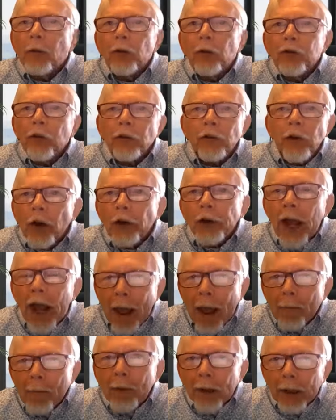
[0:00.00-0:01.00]
people so
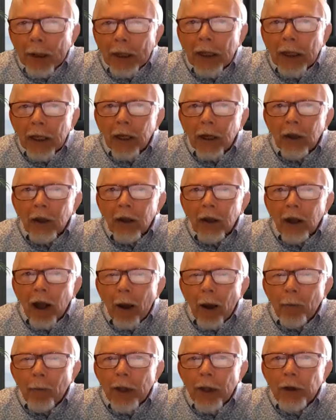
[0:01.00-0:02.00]
darn happy?
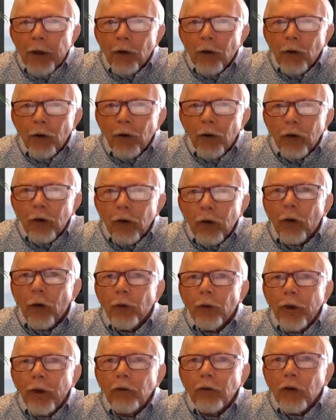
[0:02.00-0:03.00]
I mean,
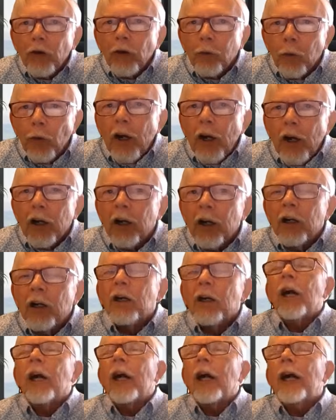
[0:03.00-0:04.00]
they just
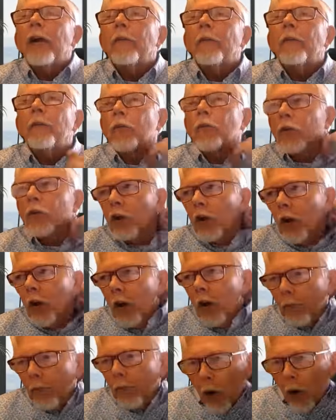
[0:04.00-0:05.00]
were. And,
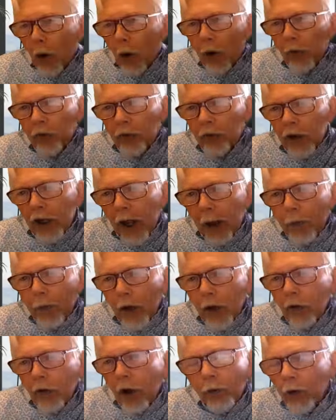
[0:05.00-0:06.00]
I've seen
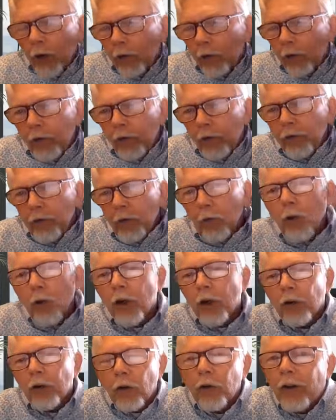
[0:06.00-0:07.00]
that many times. I've lived
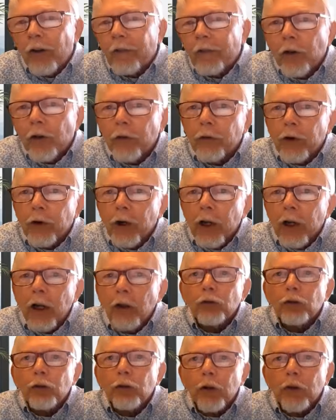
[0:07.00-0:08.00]
and worked in 7
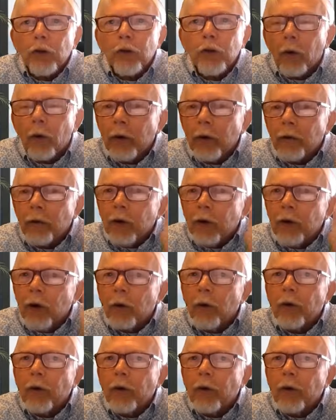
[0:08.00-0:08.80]
different countries. So